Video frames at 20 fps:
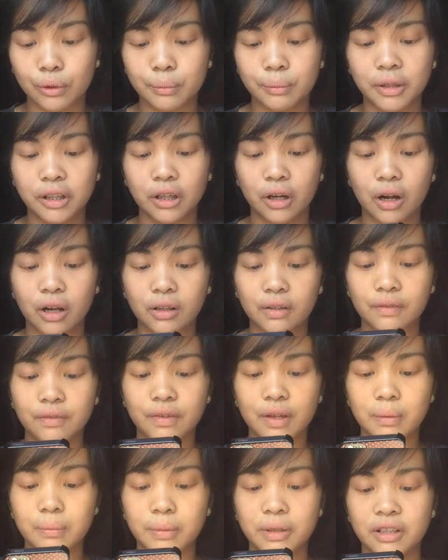or meet all of
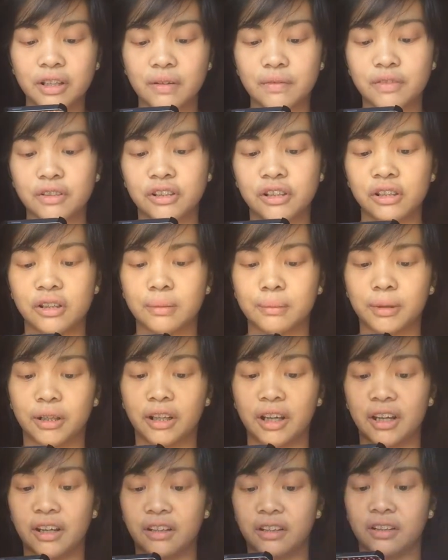them but never see them
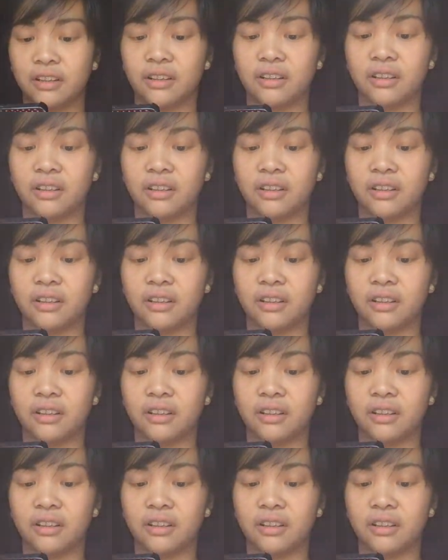again.